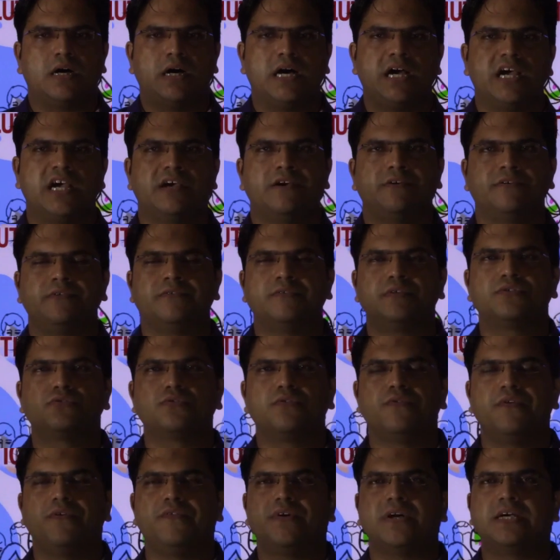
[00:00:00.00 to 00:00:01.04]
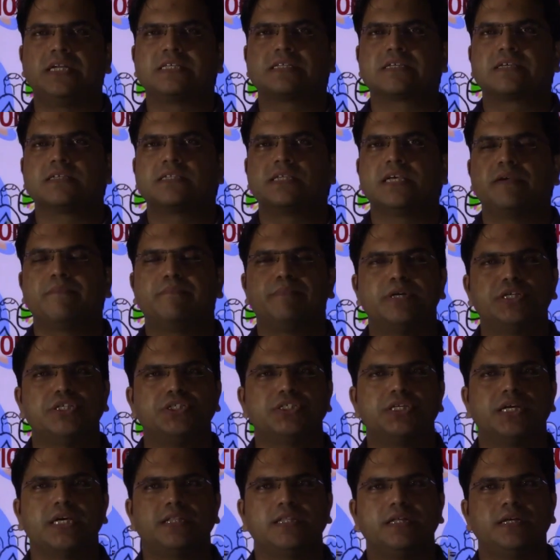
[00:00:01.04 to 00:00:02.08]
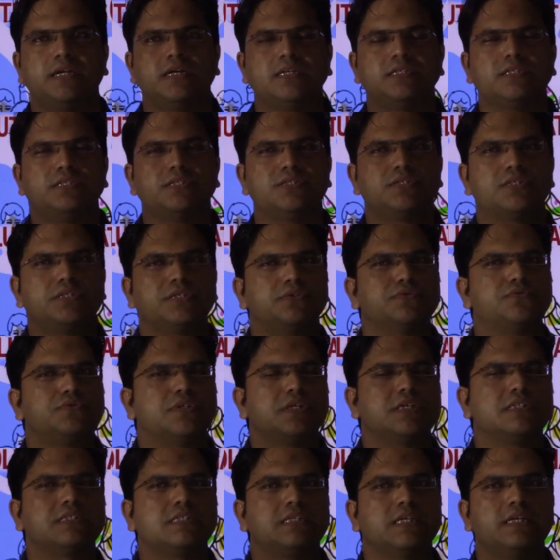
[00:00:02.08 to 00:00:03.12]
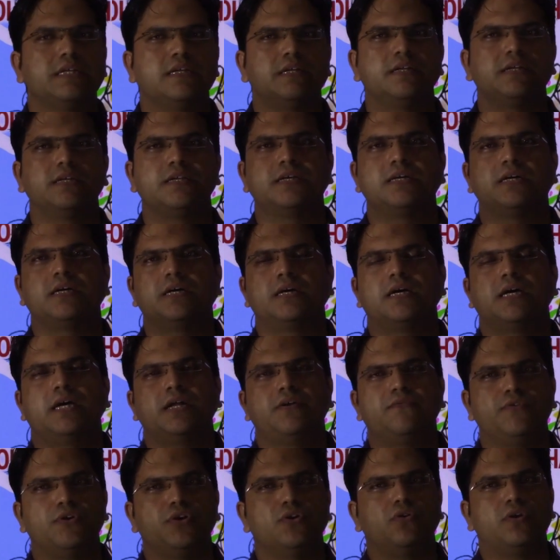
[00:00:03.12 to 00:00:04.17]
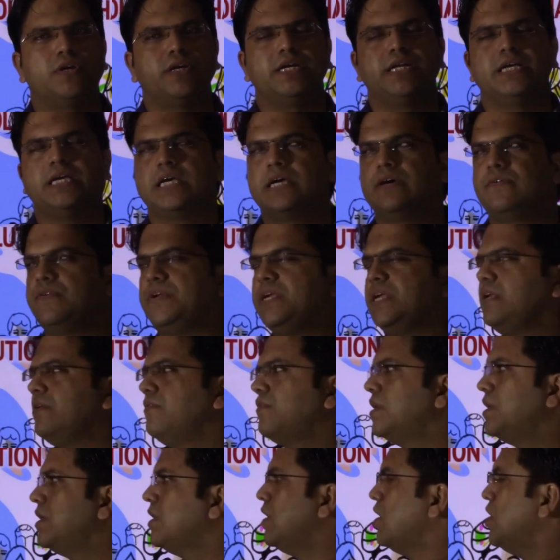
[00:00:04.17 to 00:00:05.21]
Hi everyone. So we were discussing Panchayati Raj institutions in India and we already have delivered